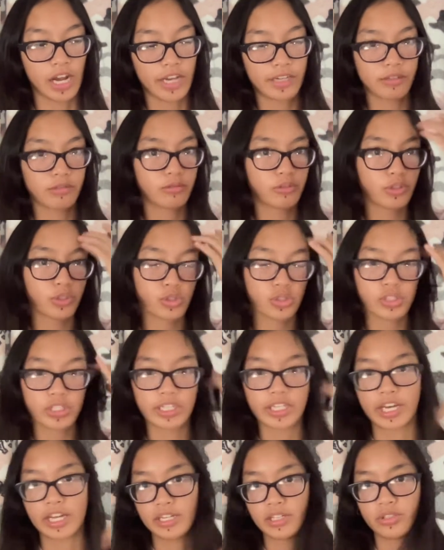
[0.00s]
I don't
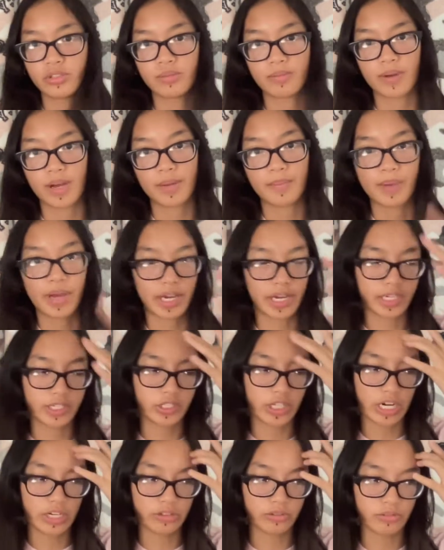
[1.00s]
usually get a new backpack. I
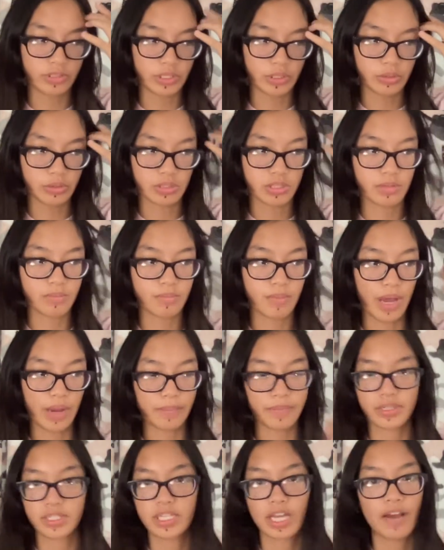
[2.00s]
try to reuse
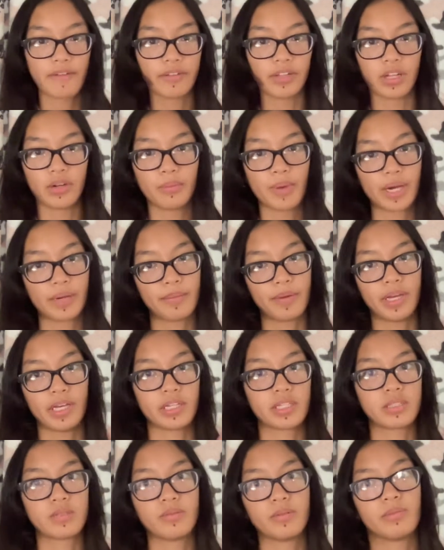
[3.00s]
back because I have a lot of
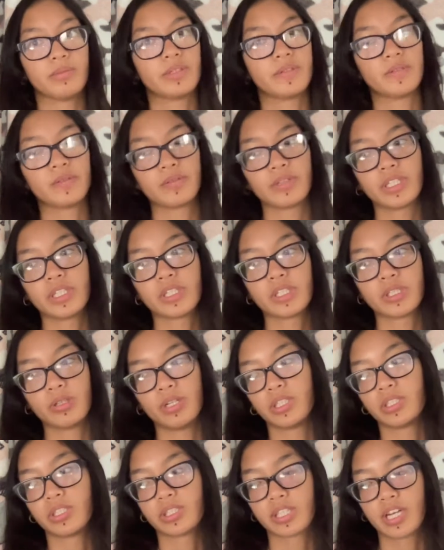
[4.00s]
backpacks from different years, so
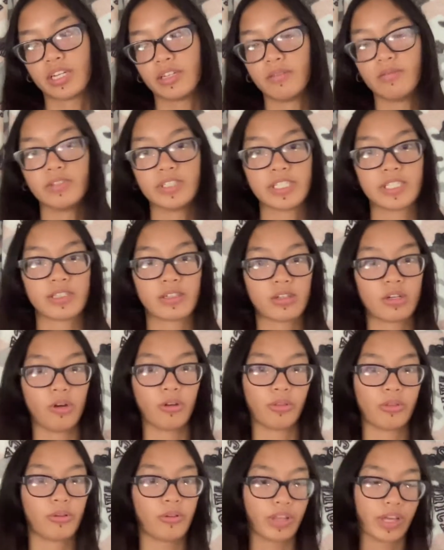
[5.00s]
I just kind of
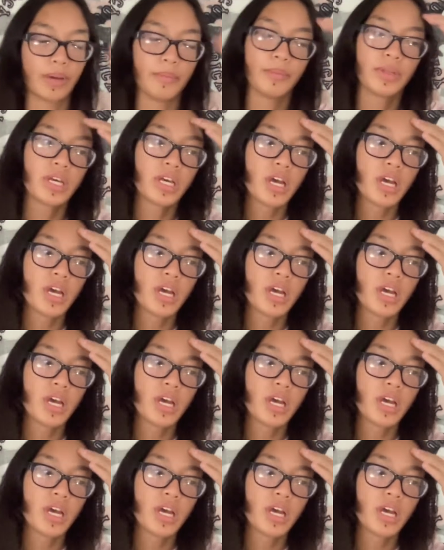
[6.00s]
go through them.